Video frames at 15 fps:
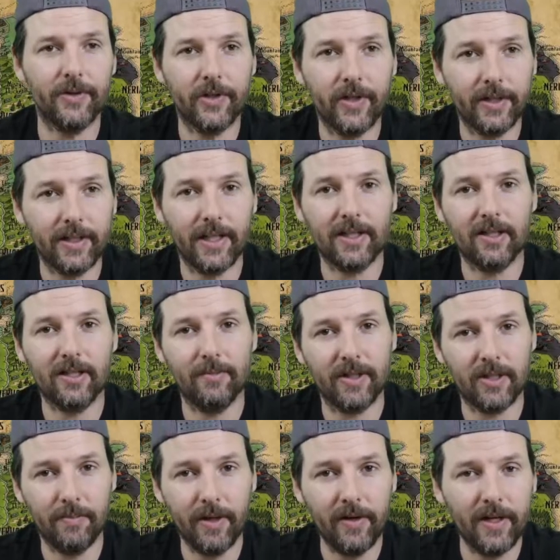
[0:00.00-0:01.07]
like to get some
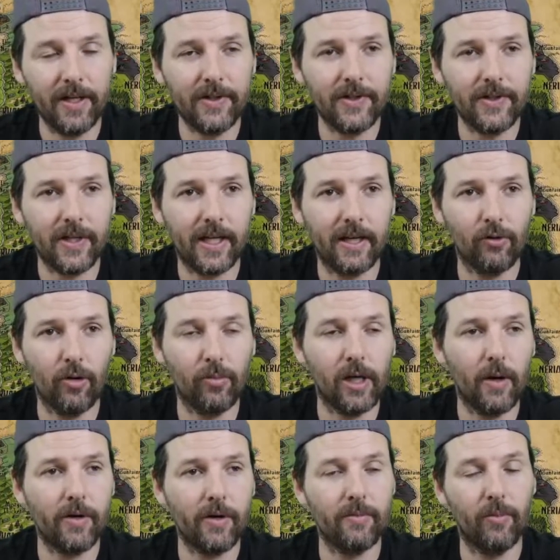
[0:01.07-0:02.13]
experience and I roam
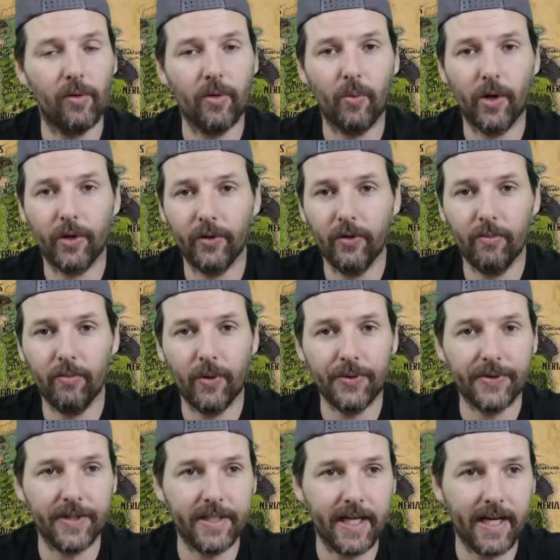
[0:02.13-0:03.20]
around with more than one group
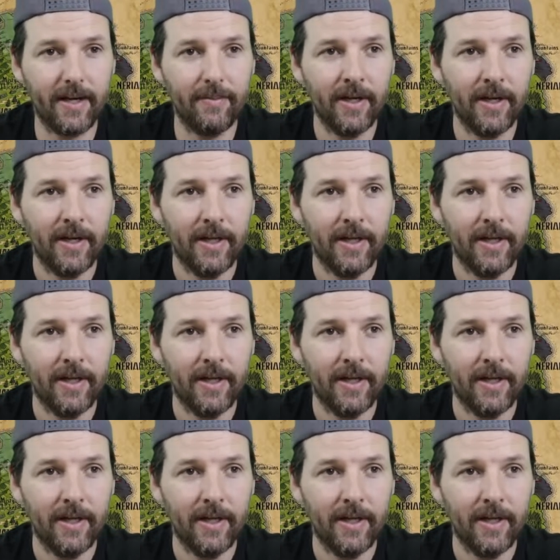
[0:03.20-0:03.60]
most of the time,